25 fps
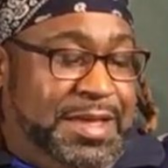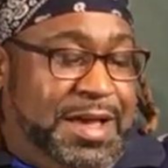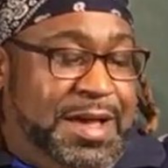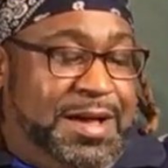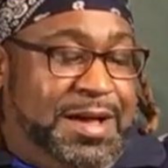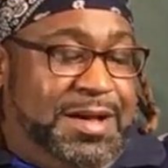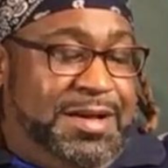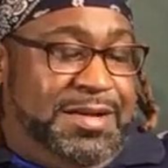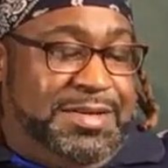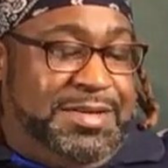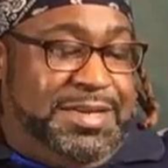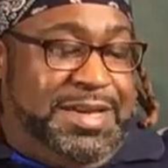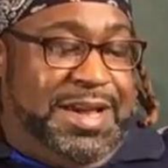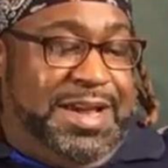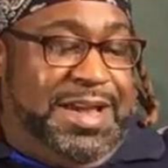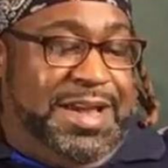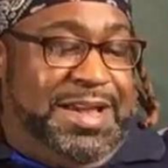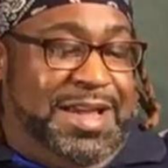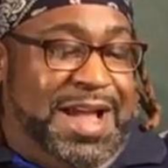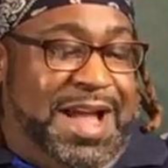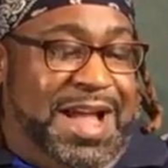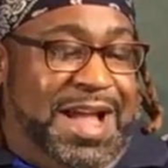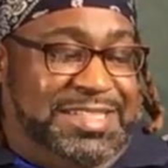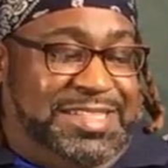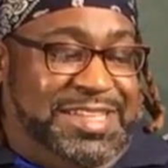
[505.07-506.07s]
Oh,
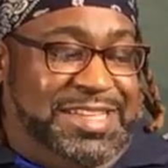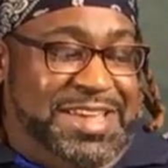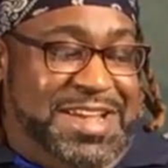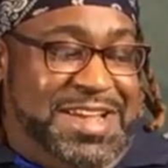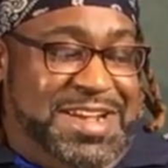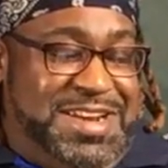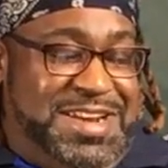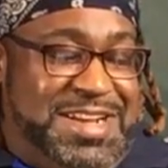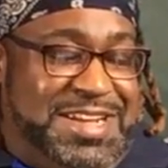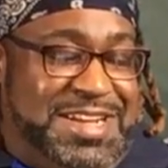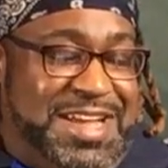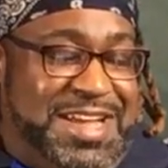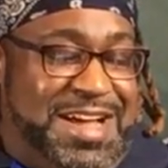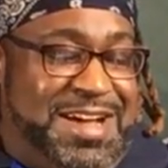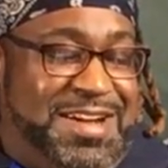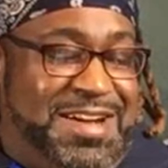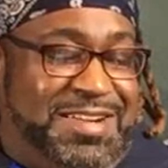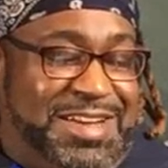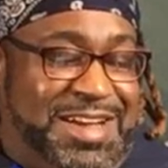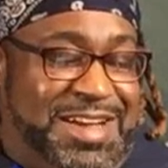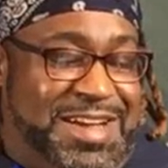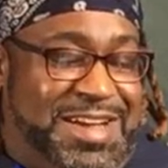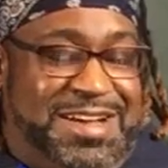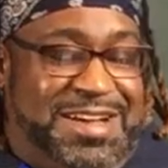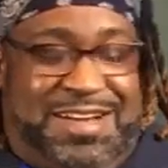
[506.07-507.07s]
okay. I see you, Nicole.
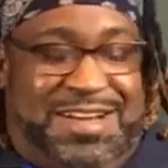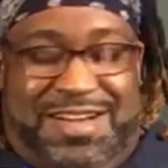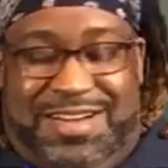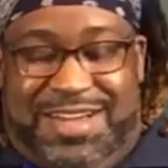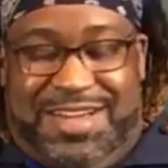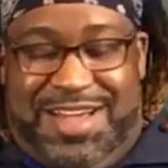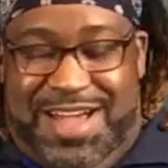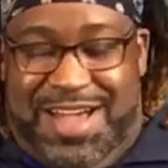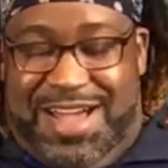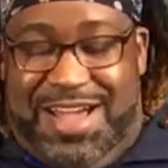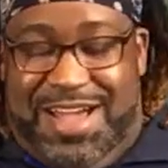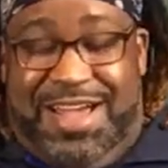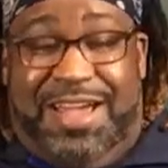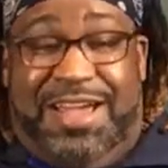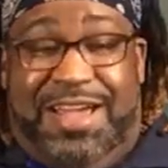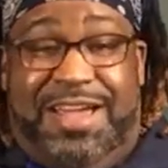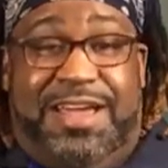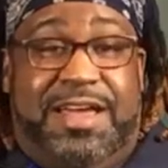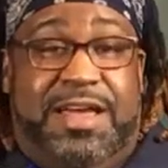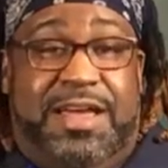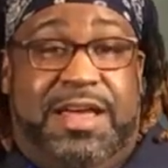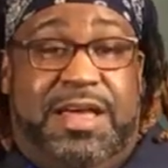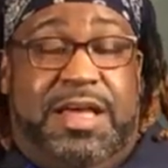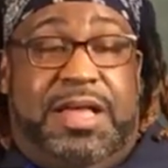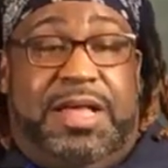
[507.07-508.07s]
Okay.
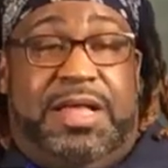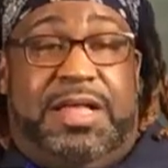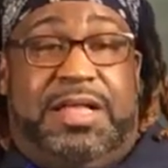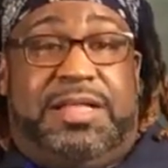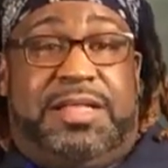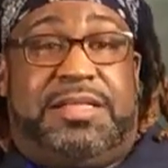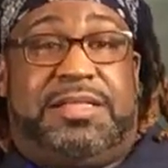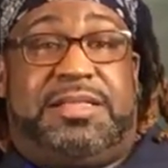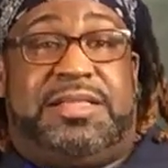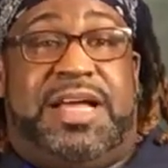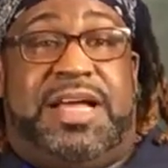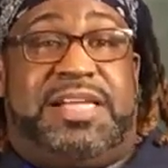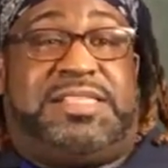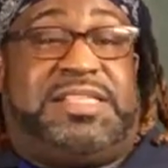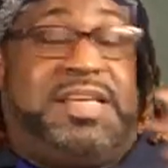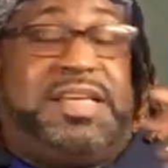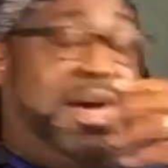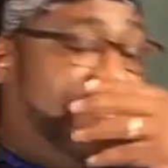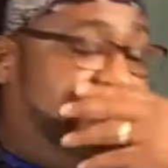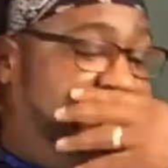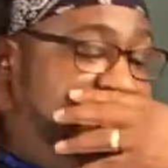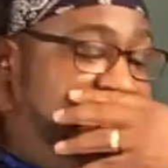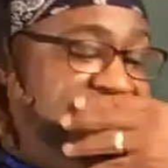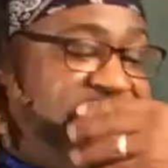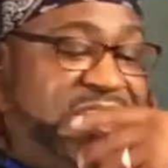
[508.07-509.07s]
Let's
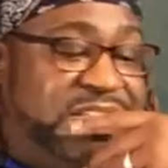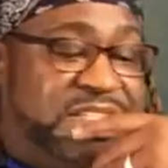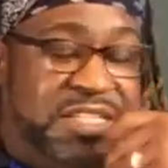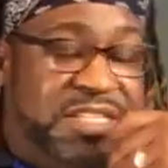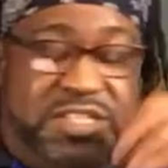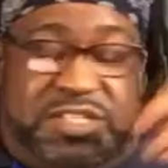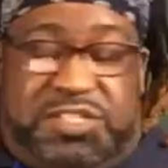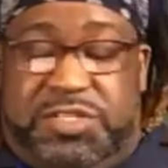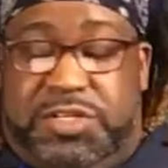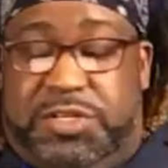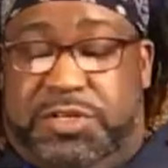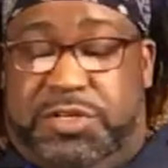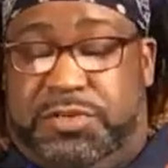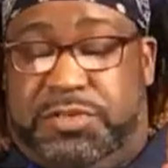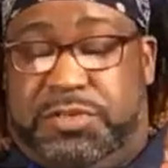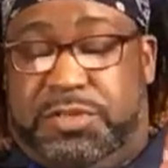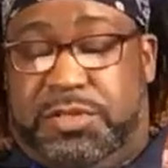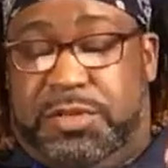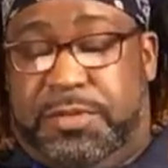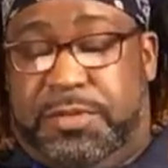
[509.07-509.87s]
get to this news.